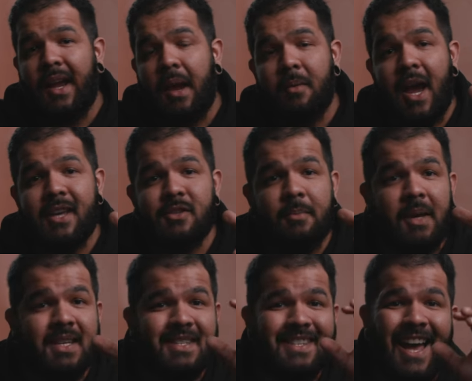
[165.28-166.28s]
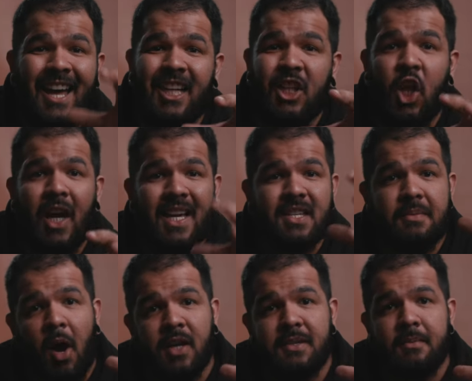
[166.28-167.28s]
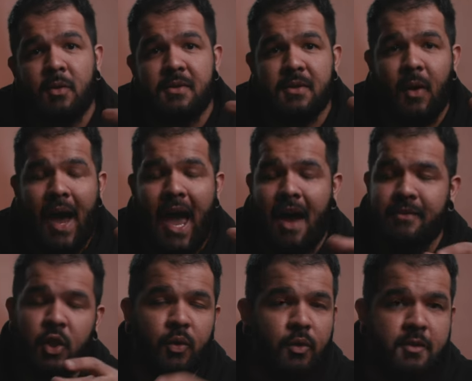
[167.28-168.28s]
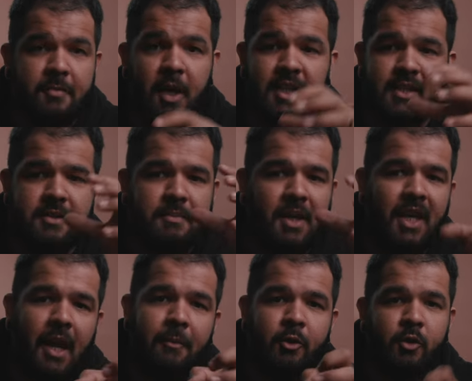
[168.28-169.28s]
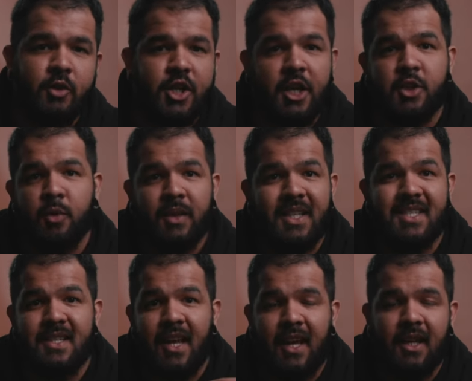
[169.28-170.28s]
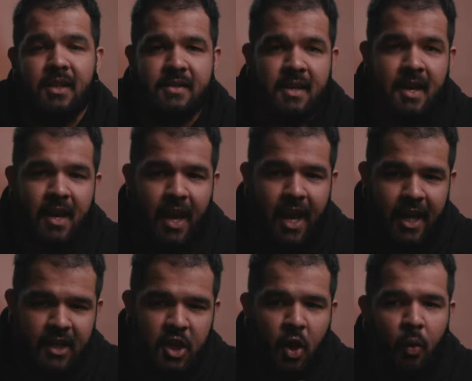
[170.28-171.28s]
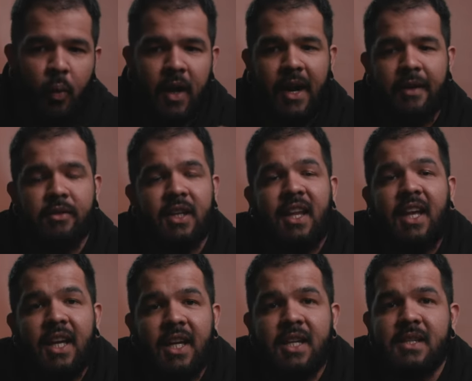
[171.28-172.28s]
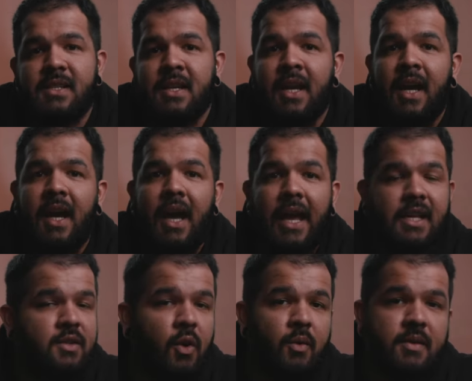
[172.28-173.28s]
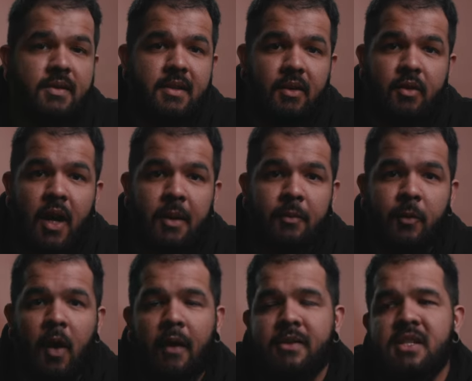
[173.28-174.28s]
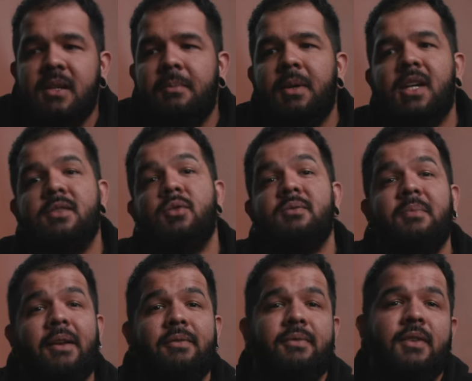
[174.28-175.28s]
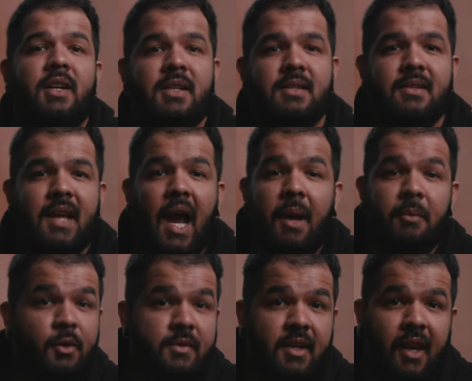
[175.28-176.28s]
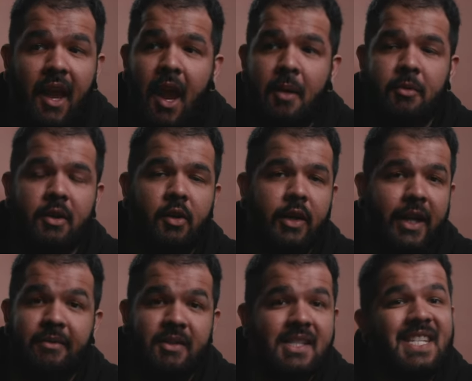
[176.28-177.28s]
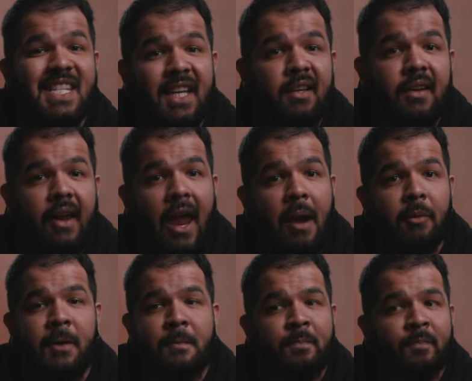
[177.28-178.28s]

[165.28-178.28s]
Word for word: a camera has to be as analog as possible, so having all those buttons, being able to change all these things and know where everything is, is always incredible. Obviously, because it was my first time using the camera or even seeing the camera,